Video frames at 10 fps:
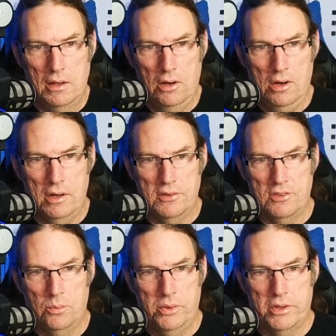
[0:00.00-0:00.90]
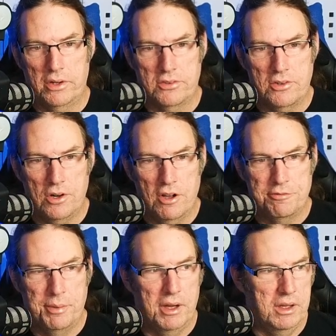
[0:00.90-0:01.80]
All right, so we're going to start off
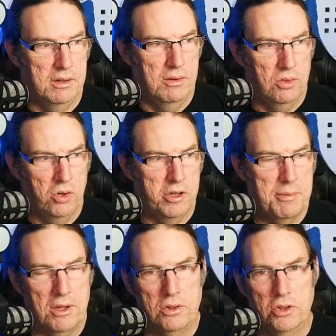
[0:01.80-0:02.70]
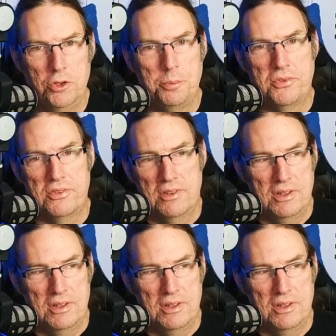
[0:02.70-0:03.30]
by learning about loops.